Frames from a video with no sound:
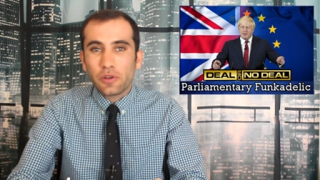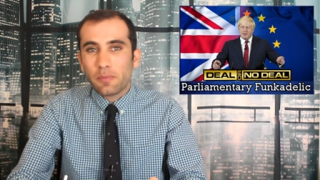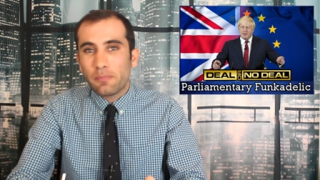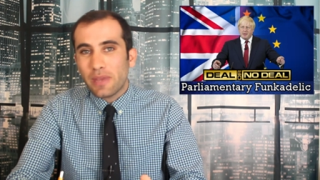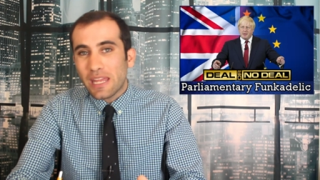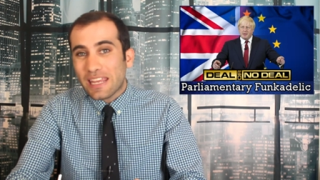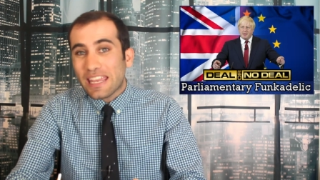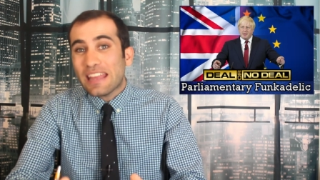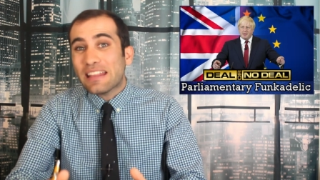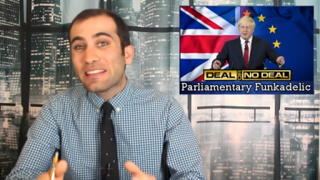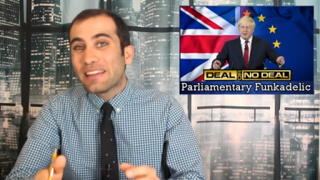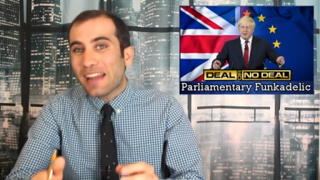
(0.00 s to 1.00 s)
committee
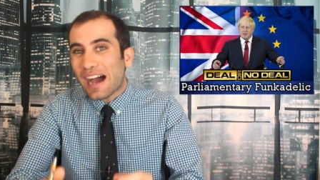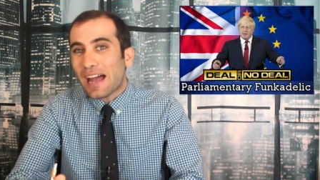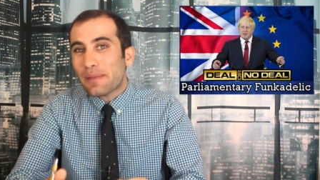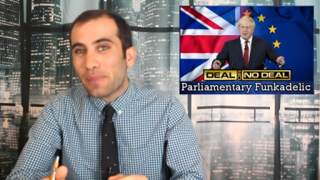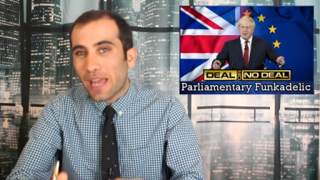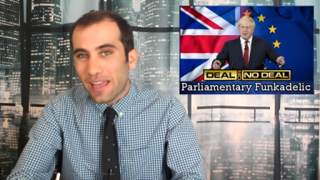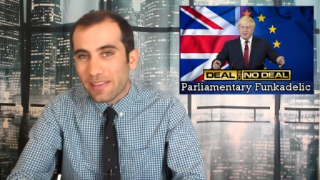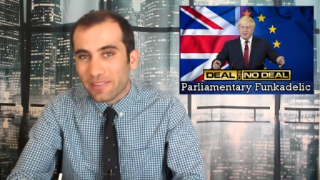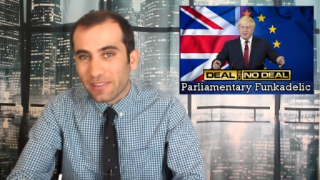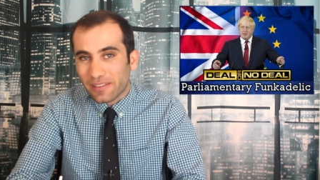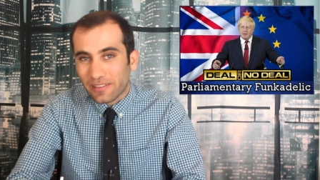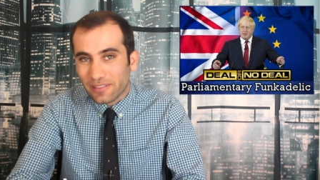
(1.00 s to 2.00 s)
is not
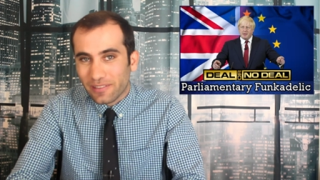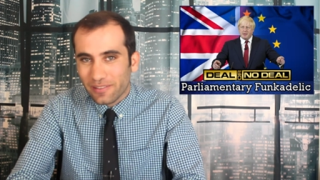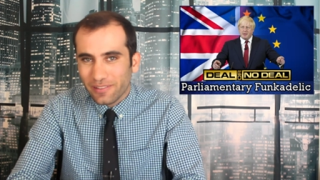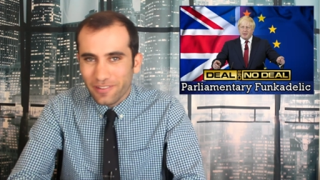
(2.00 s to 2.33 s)
passing it.